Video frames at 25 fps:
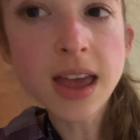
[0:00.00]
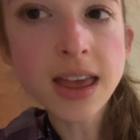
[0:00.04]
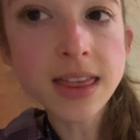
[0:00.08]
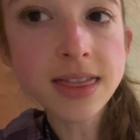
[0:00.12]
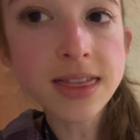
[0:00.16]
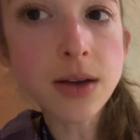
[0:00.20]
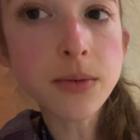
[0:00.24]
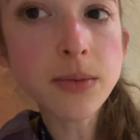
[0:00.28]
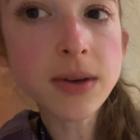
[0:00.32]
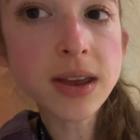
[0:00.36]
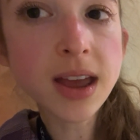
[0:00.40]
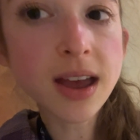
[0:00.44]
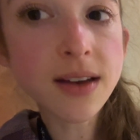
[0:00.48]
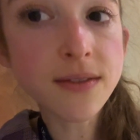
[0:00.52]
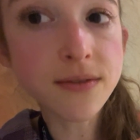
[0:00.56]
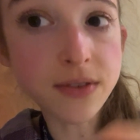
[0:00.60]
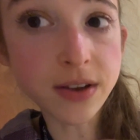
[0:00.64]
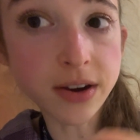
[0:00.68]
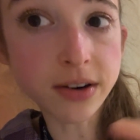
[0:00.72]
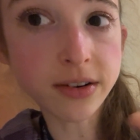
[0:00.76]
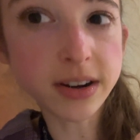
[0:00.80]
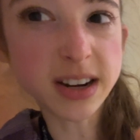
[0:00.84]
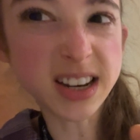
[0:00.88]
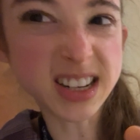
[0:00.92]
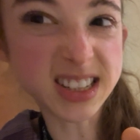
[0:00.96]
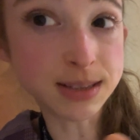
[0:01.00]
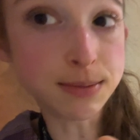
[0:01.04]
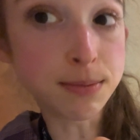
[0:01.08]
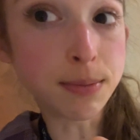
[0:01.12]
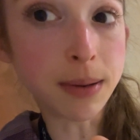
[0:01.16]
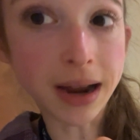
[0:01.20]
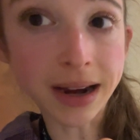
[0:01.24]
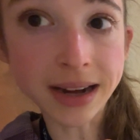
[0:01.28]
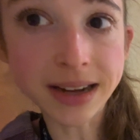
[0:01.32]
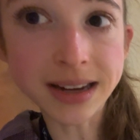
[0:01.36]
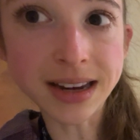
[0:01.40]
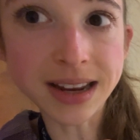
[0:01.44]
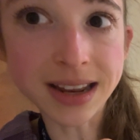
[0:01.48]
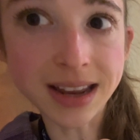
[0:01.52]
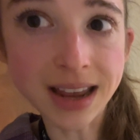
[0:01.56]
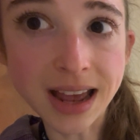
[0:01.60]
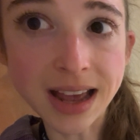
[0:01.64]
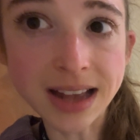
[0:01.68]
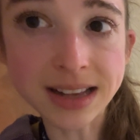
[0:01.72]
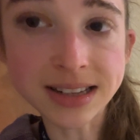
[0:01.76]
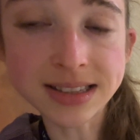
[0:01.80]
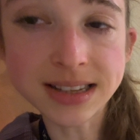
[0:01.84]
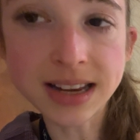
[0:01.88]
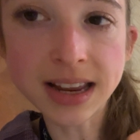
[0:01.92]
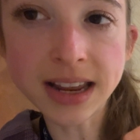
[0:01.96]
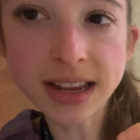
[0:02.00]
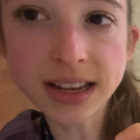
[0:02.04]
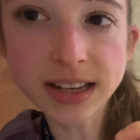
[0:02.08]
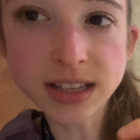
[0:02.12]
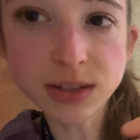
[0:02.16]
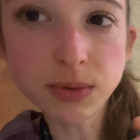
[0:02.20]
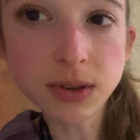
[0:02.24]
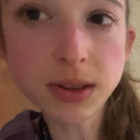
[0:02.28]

Then we have various binding assays.